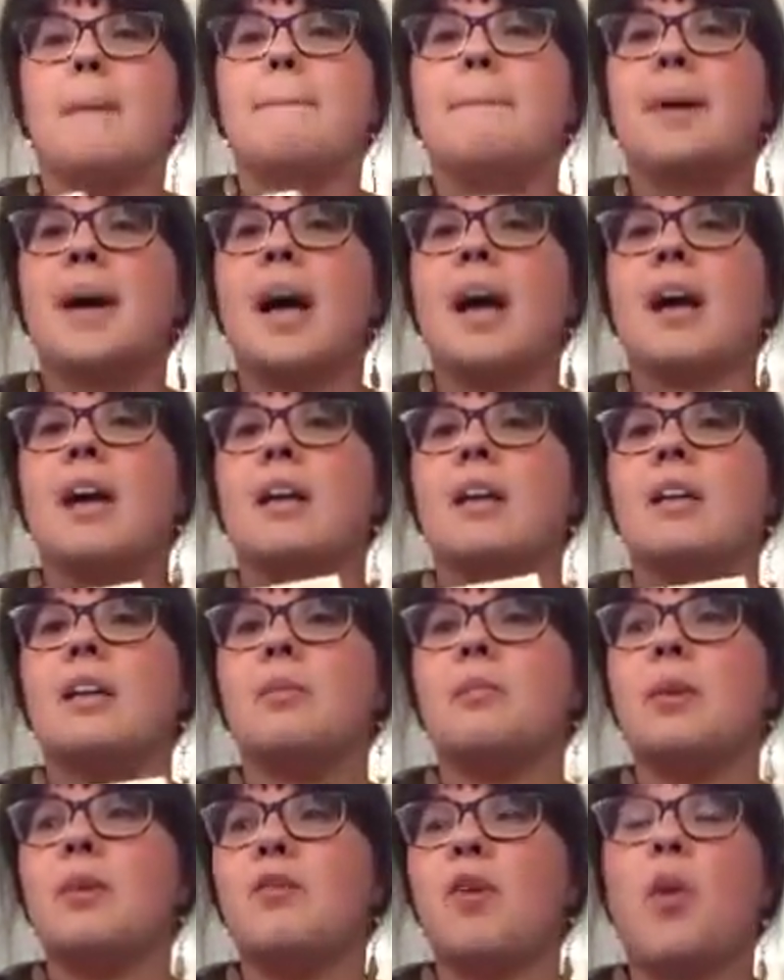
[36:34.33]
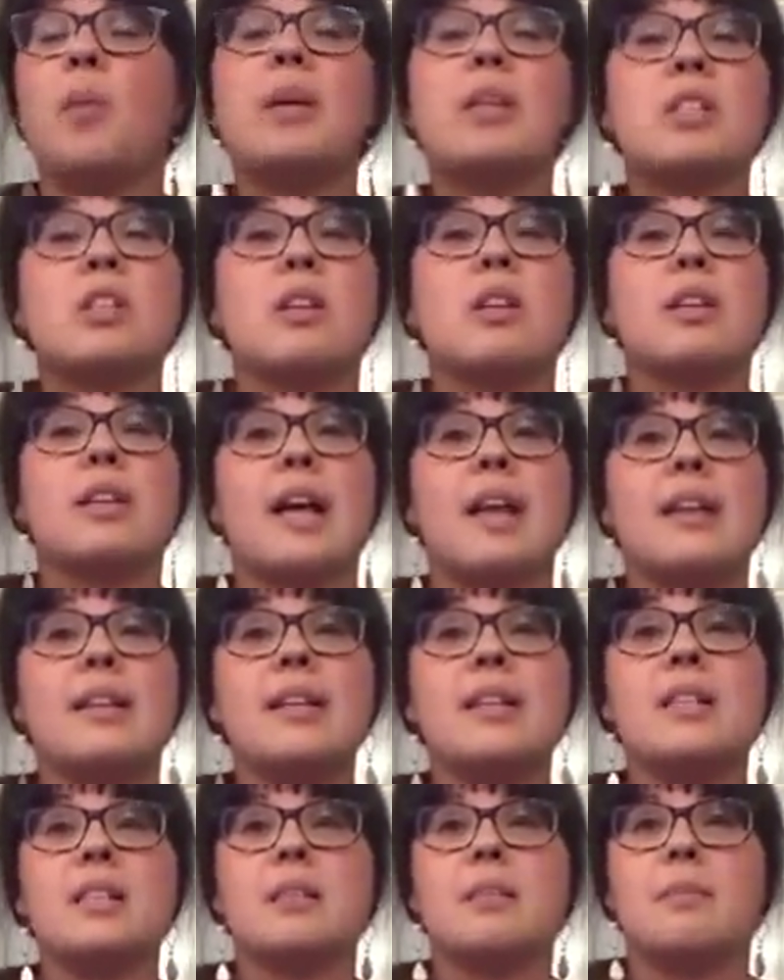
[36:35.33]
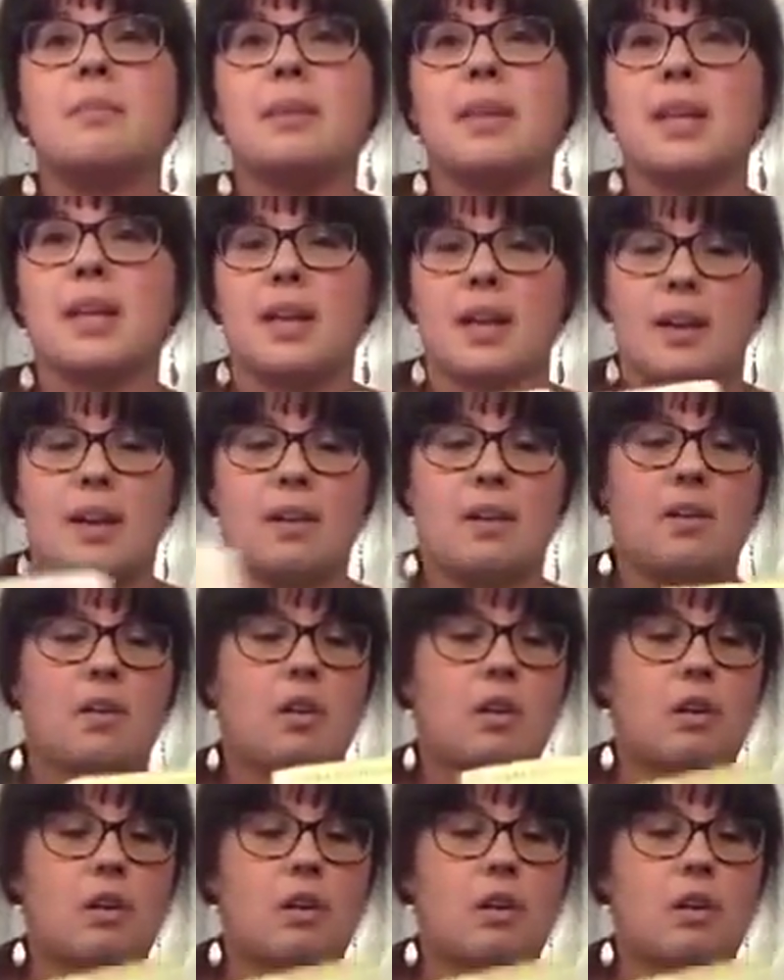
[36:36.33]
But before we started that list, Mia